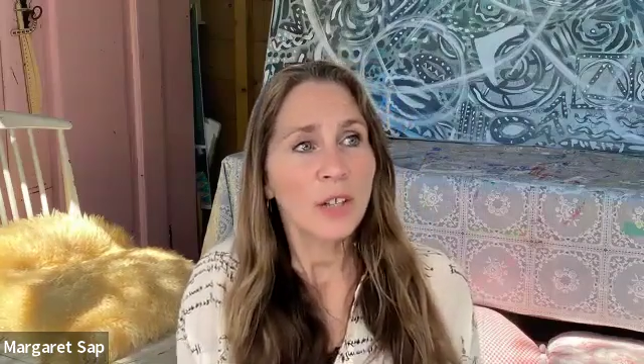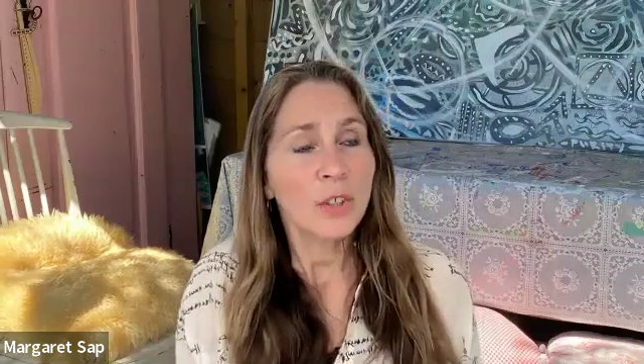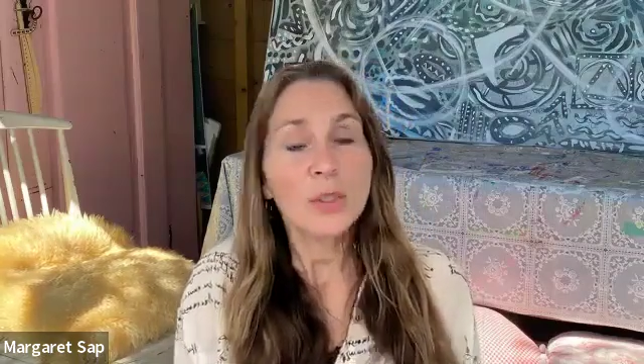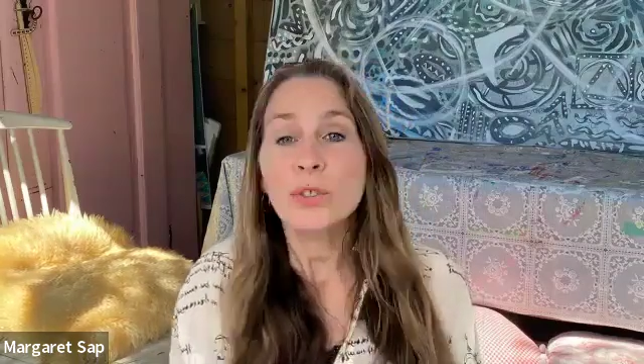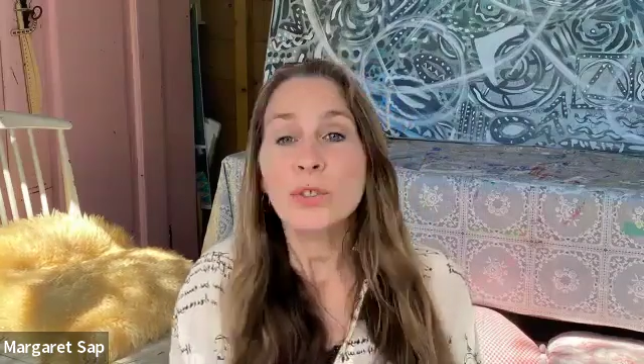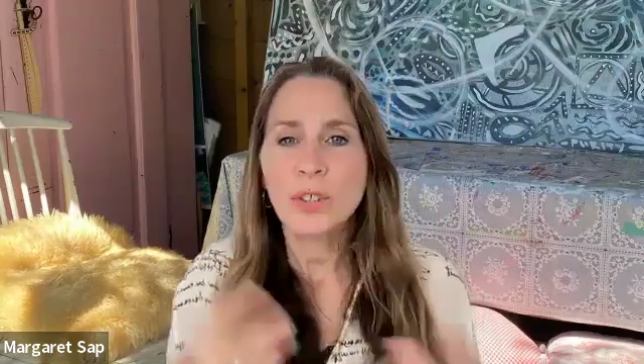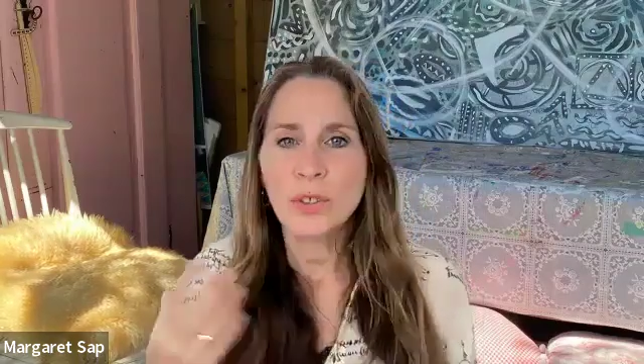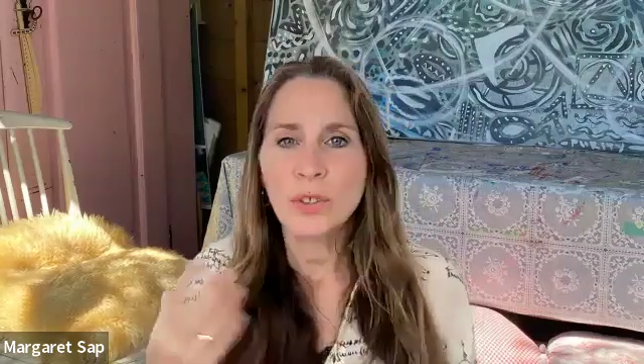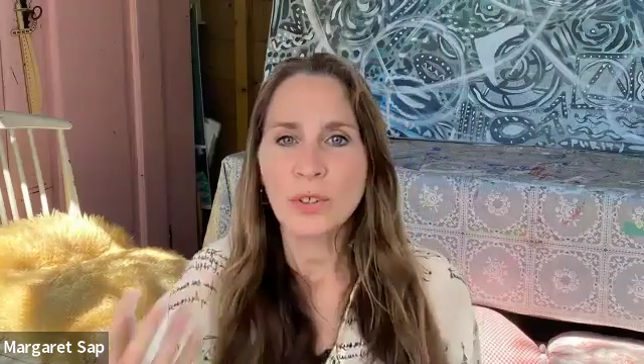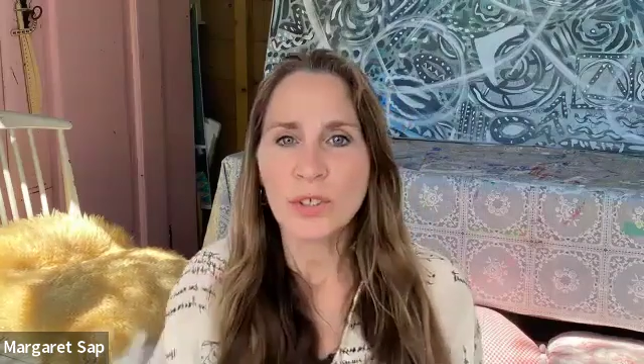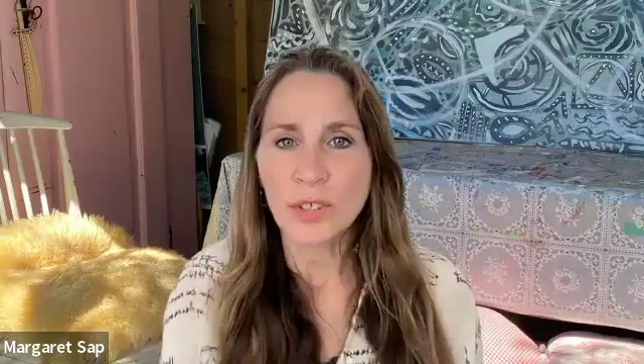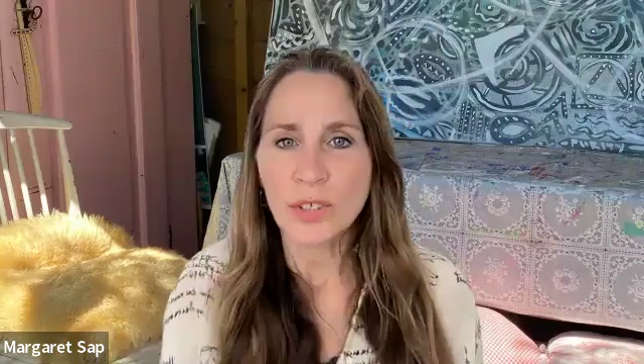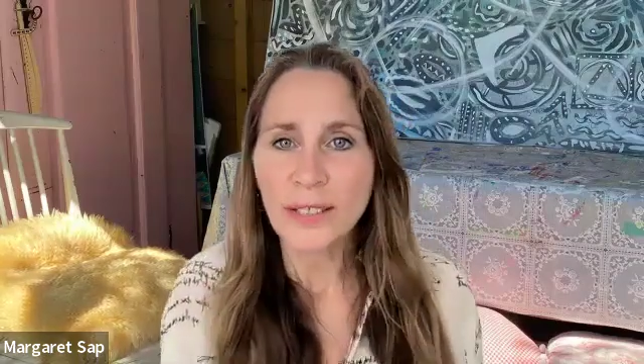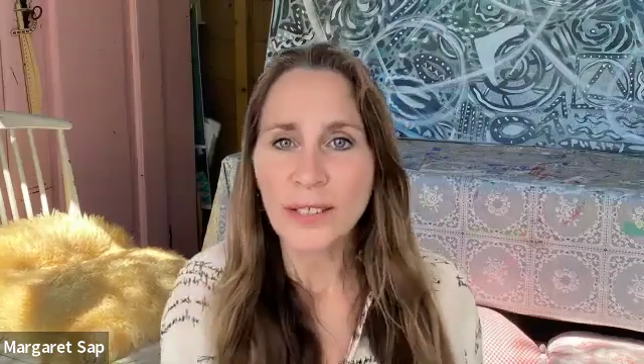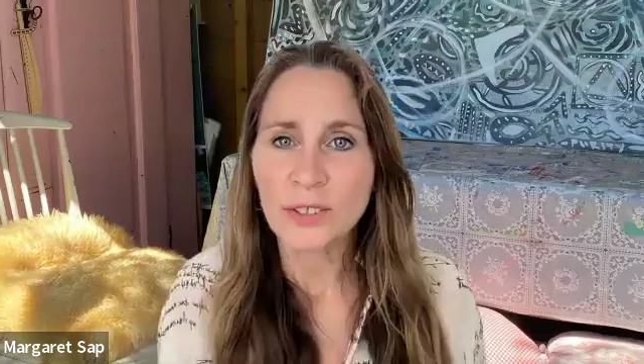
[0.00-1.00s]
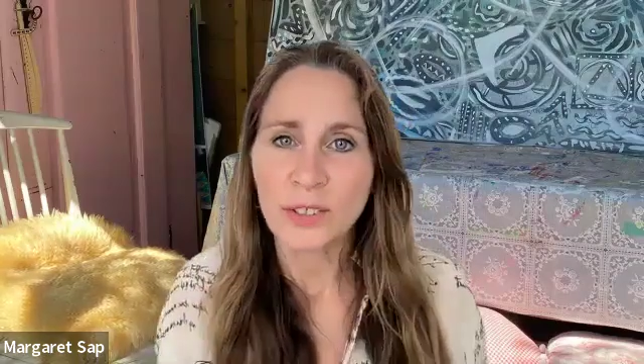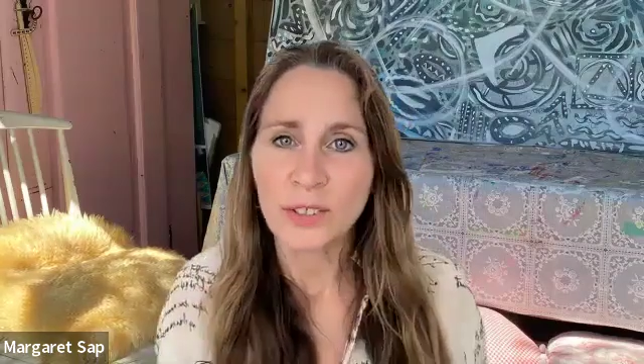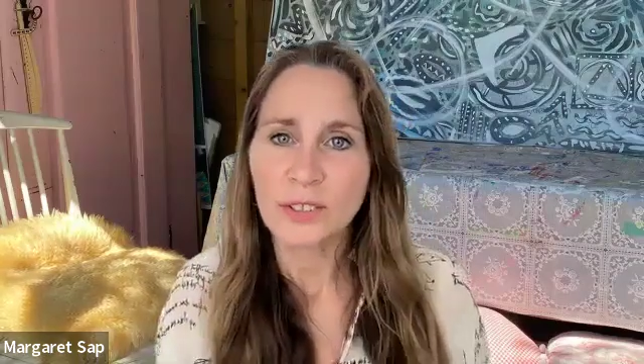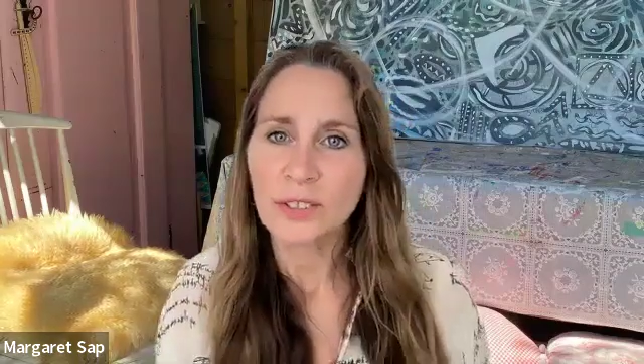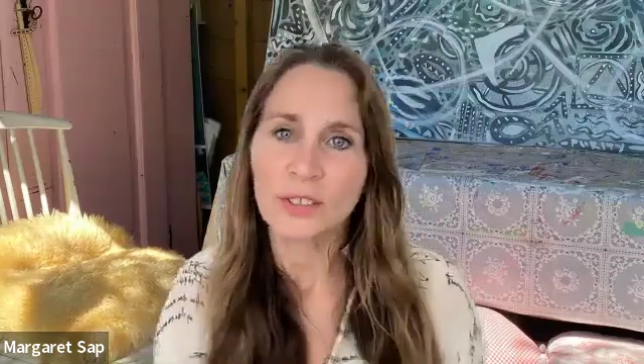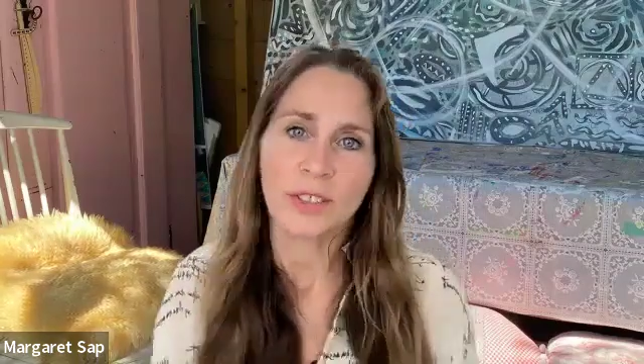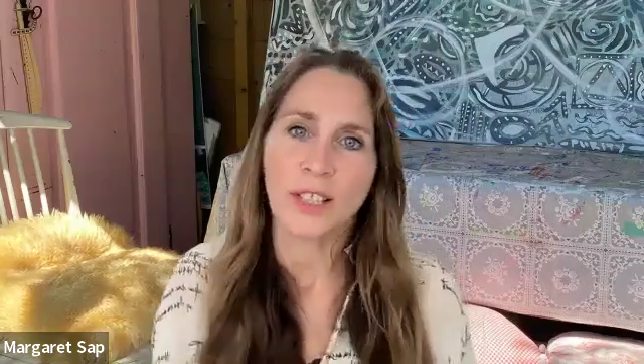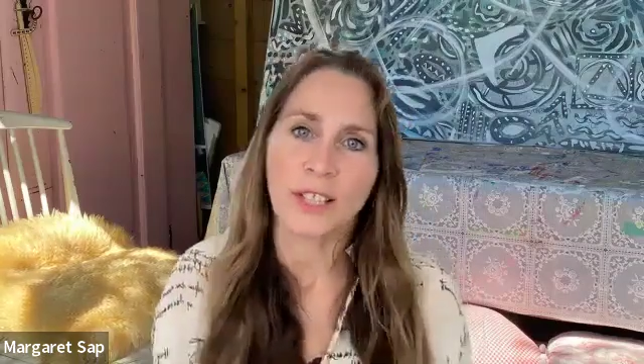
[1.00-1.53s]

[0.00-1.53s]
using your senses